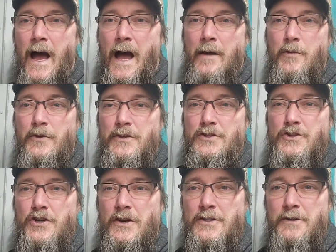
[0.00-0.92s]
I put this
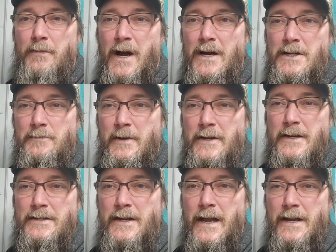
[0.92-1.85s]
junction box
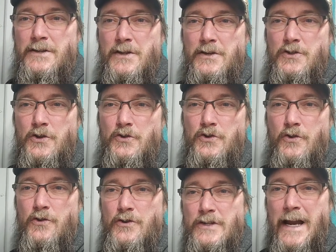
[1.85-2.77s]
because it has the two
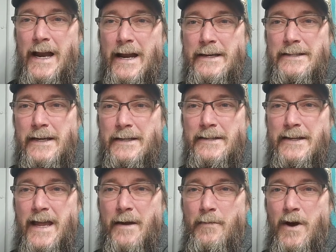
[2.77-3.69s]
screws, and I can take this
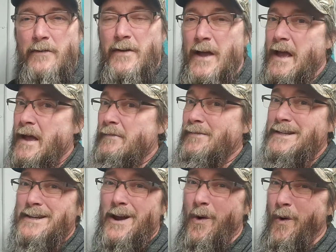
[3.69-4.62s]
cap off.
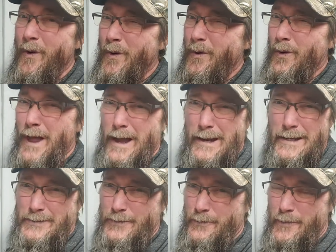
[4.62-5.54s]
Makes it a whole lot
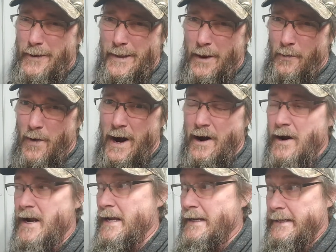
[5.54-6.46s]
easier to run that
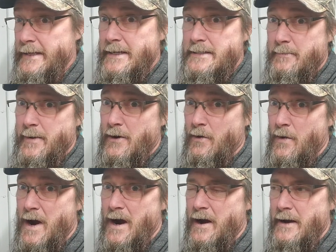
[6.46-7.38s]
wire. It is a bigger
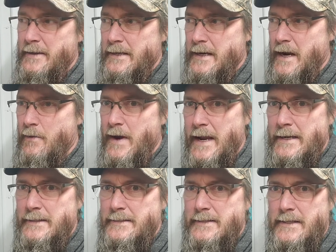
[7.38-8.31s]
wire. I think I
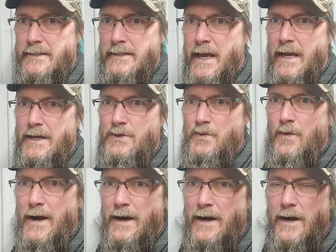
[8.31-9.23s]
ran a 6-gauge
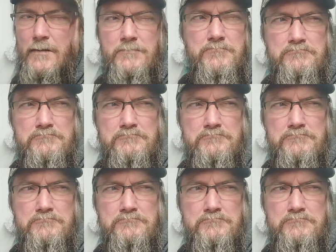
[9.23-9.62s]
wire.